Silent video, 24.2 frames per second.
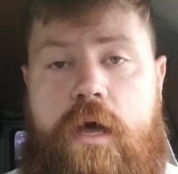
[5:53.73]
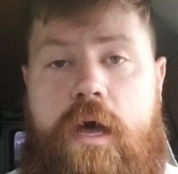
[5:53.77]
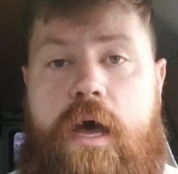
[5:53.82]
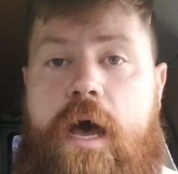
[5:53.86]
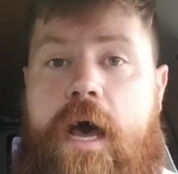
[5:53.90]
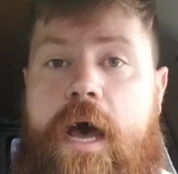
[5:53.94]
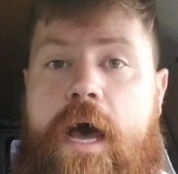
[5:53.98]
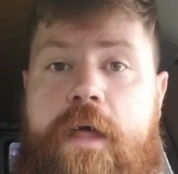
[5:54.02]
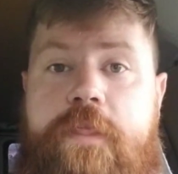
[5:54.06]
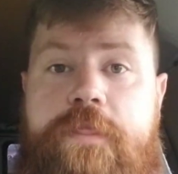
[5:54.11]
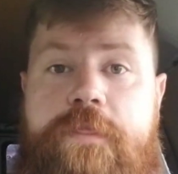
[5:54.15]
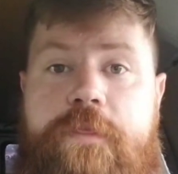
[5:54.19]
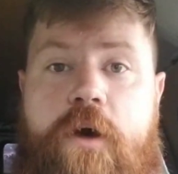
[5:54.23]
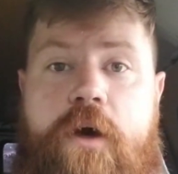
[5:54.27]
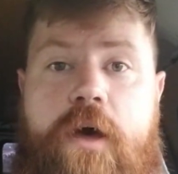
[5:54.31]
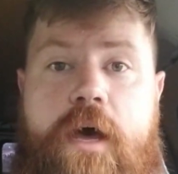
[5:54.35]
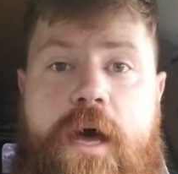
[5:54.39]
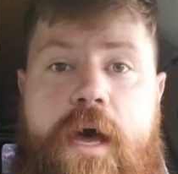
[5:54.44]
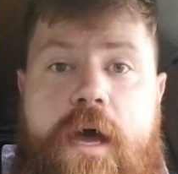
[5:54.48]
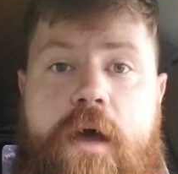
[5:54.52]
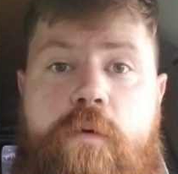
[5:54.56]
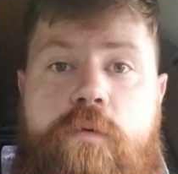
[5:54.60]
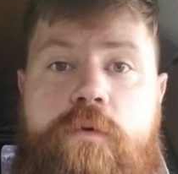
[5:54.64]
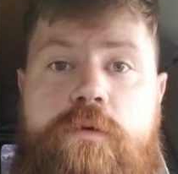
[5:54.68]
i thought
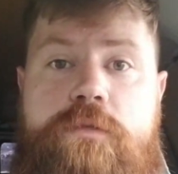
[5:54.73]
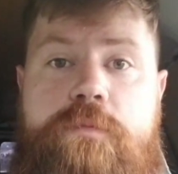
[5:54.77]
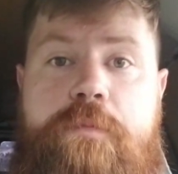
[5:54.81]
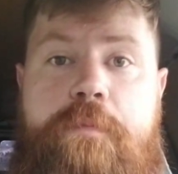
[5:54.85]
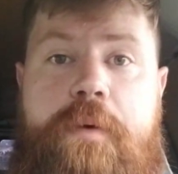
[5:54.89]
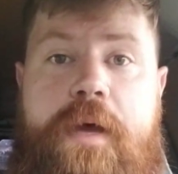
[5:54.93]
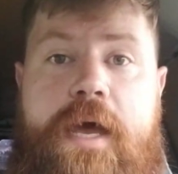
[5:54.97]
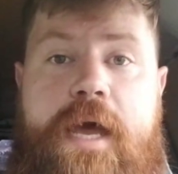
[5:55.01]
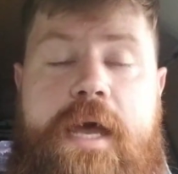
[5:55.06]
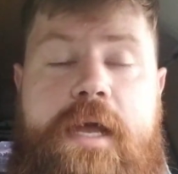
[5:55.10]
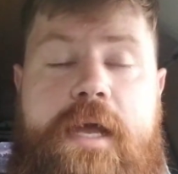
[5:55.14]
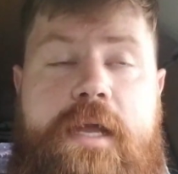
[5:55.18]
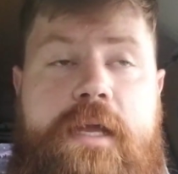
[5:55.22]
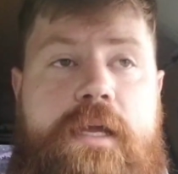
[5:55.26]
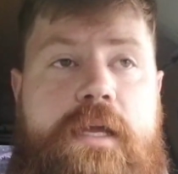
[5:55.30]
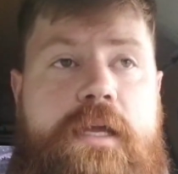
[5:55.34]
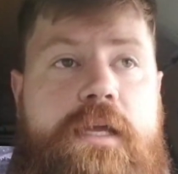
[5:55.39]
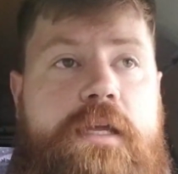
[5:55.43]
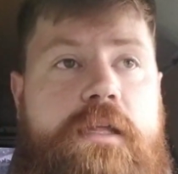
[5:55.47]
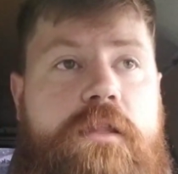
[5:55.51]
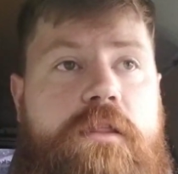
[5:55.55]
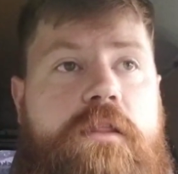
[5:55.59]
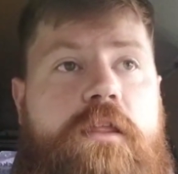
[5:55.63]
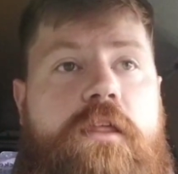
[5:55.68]
i was back
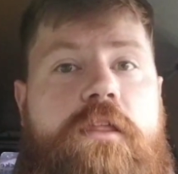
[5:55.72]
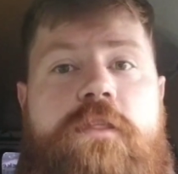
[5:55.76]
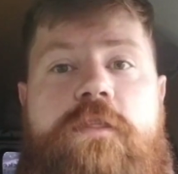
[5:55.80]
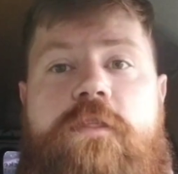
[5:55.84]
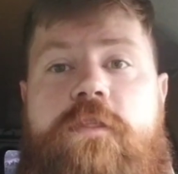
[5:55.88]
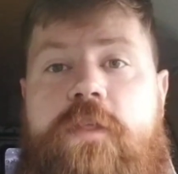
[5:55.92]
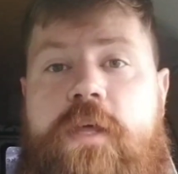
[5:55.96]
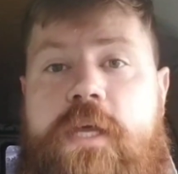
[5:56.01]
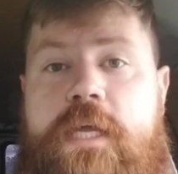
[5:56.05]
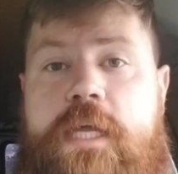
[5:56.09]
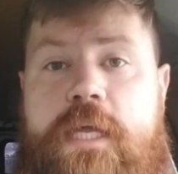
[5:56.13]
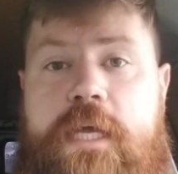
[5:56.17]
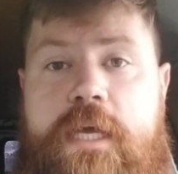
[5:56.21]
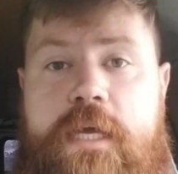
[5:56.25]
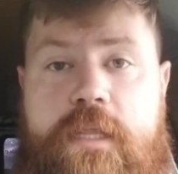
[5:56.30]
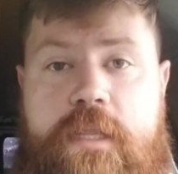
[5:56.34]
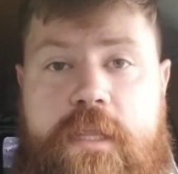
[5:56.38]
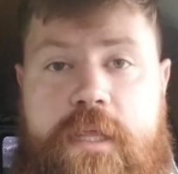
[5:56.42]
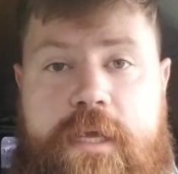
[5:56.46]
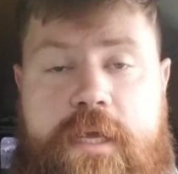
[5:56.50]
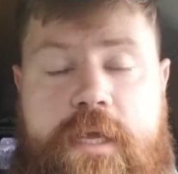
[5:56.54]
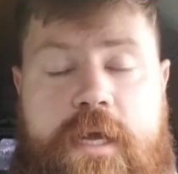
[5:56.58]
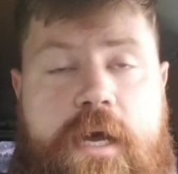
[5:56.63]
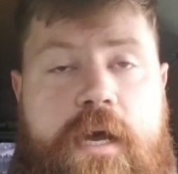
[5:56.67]
in the thicket
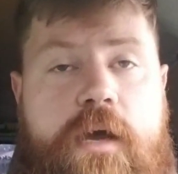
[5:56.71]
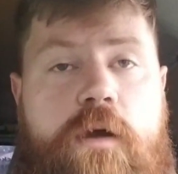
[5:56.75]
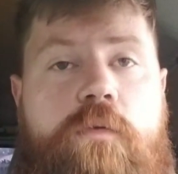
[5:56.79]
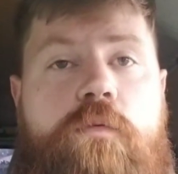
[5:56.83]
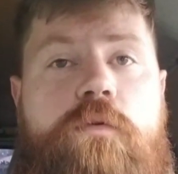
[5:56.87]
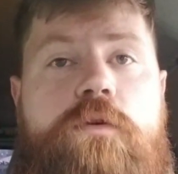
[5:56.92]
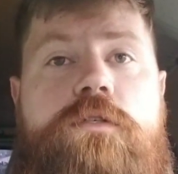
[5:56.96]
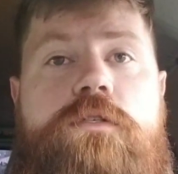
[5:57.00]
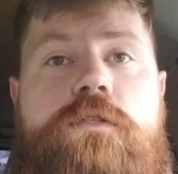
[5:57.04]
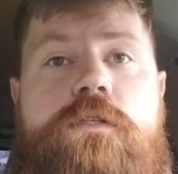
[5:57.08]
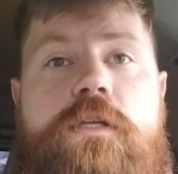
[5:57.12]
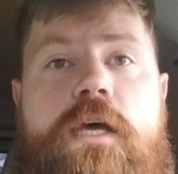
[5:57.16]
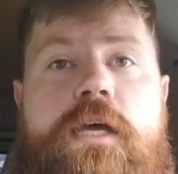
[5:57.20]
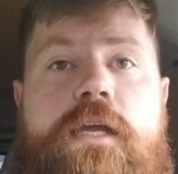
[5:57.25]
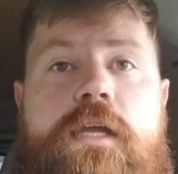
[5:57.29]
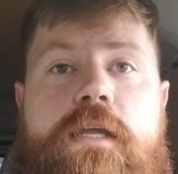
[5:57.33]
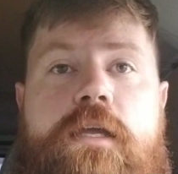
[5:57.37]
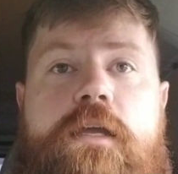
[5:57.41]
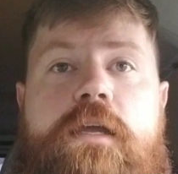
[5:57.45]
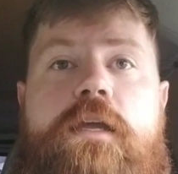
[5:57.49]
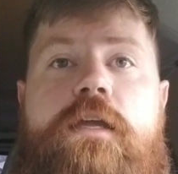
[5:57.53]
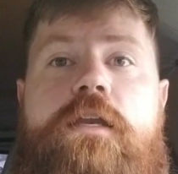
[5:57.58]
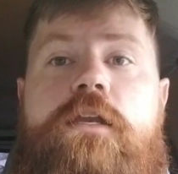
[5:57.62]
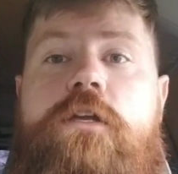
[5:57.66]
like i was like
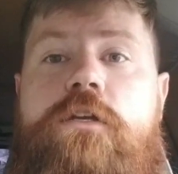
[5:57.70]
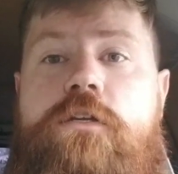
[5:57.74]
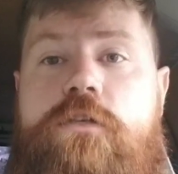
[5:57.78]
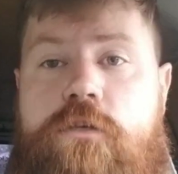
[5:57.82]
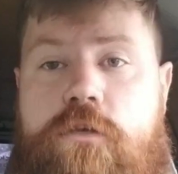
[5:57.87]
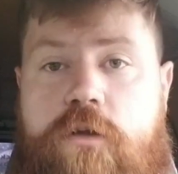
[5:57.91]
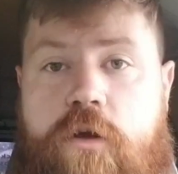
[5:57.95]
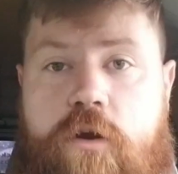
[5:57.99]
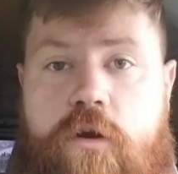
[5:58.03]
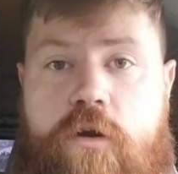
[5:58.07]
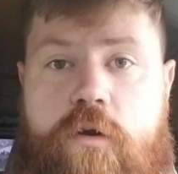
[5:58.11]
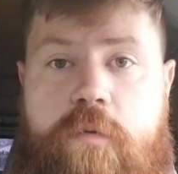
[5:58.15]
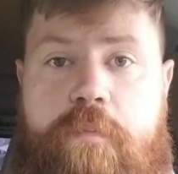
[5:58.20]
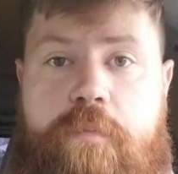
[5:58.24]
in a dark